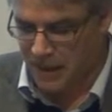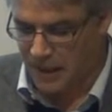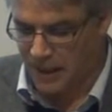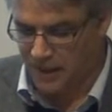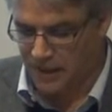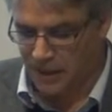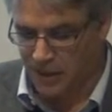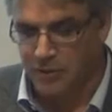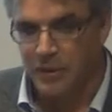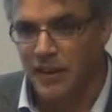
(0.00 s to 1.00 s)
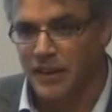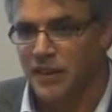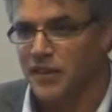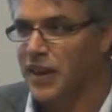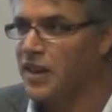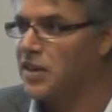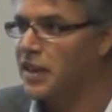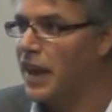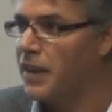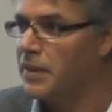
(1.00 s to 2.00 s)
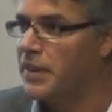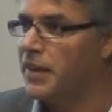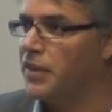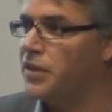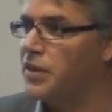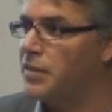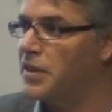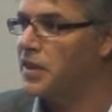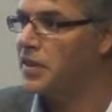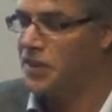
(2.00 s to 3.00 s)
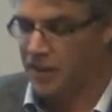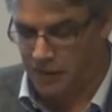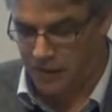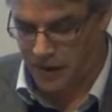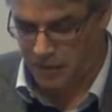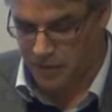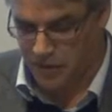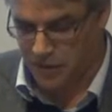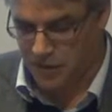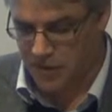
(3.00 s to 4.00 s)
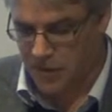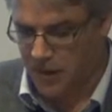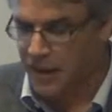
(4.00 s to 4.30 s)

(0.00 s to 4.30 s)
and ultimately at this stage of the game, the technology risk is significantly reduced,